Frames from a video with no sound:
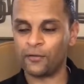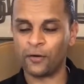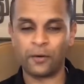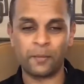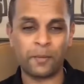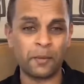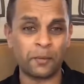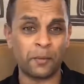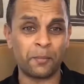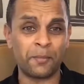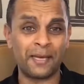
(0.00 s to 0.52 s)
I've
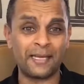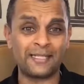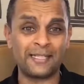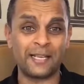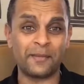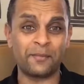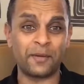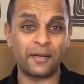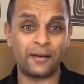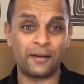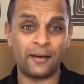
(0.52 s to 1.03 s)
heard people
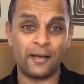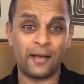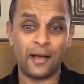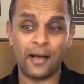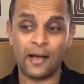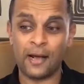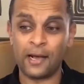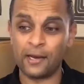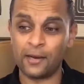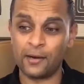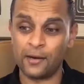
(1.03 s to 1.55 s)
mixing, but
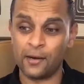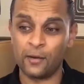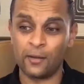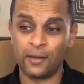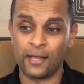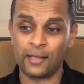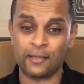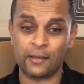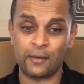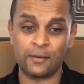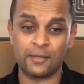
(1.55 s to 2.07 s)
I didn't know
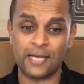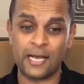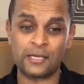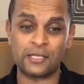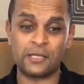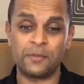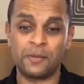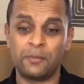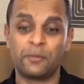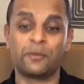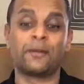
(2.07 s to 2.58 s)
like there was
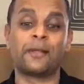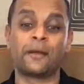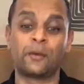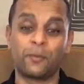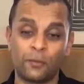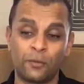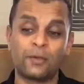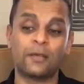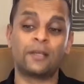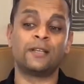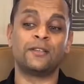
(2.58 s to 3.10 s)
actually people like
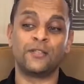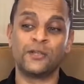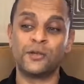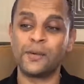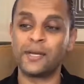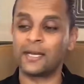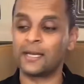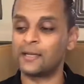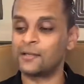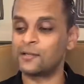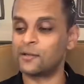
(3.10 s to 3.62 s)
really doing it.